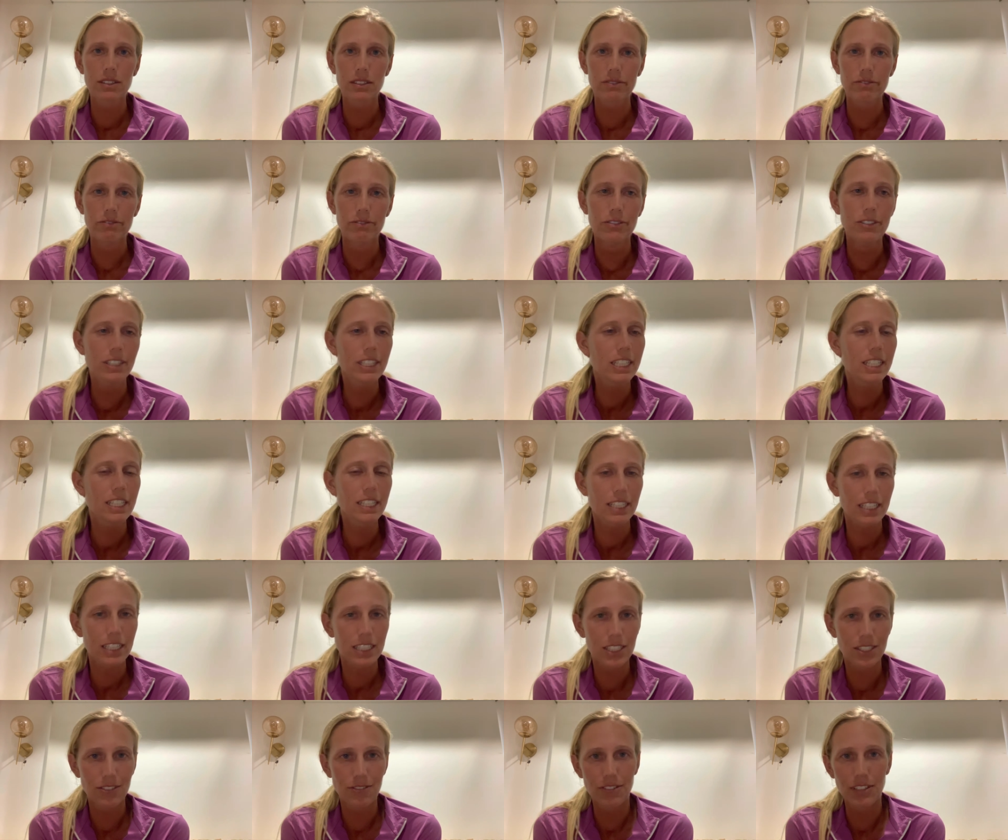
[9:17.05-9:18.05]
really
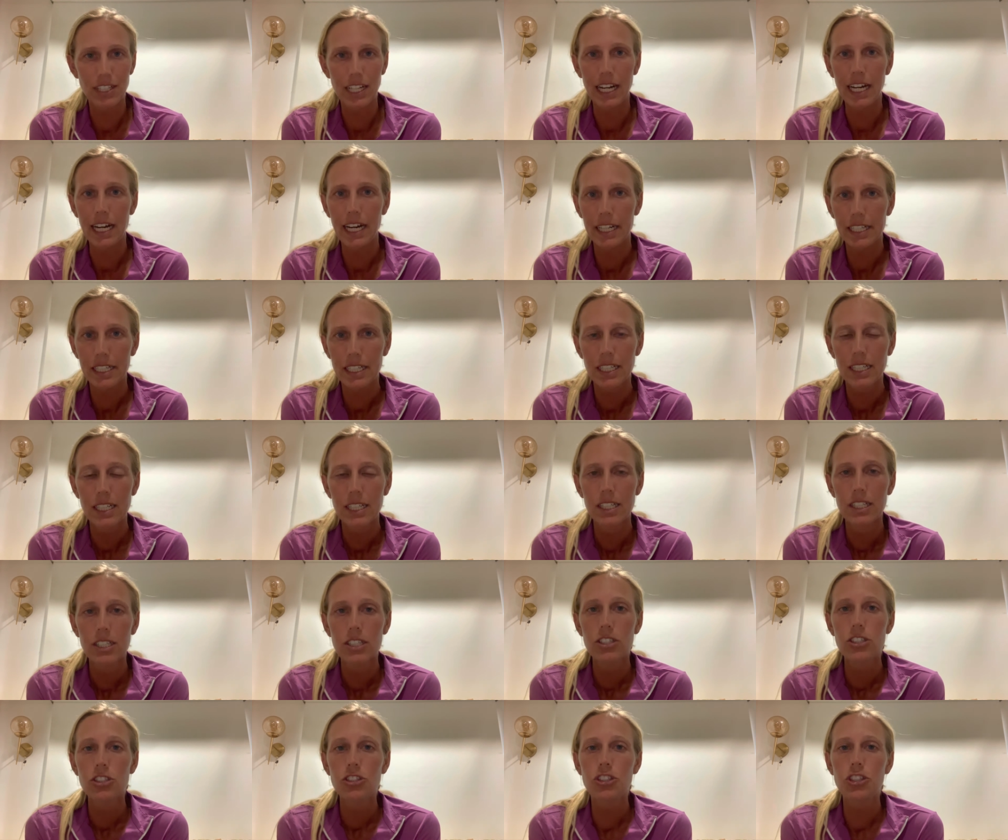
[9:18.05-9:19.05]
nice flat.
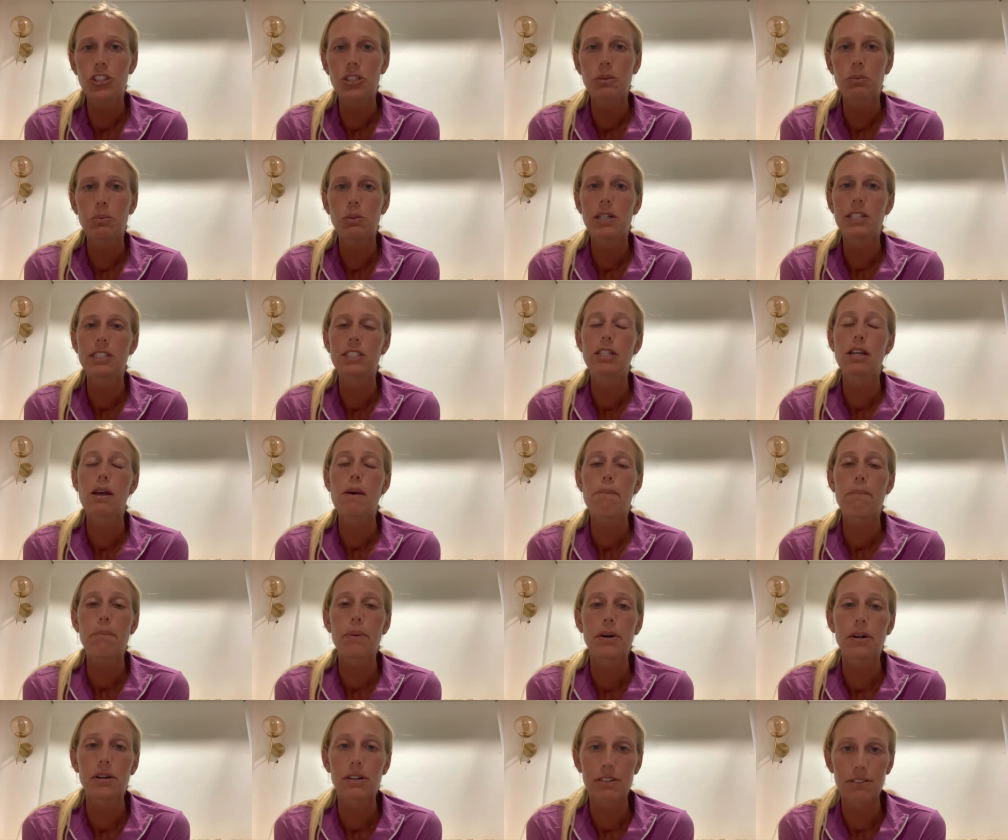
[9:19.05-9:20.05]
She was
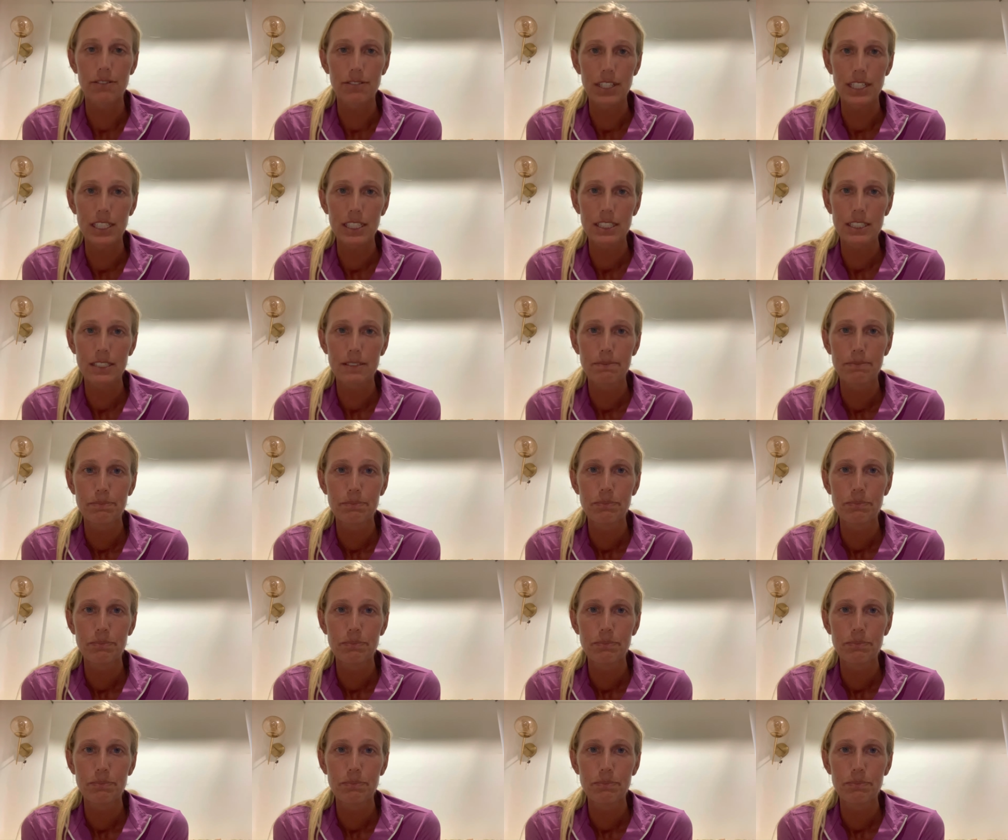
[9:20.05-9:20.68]
perfect.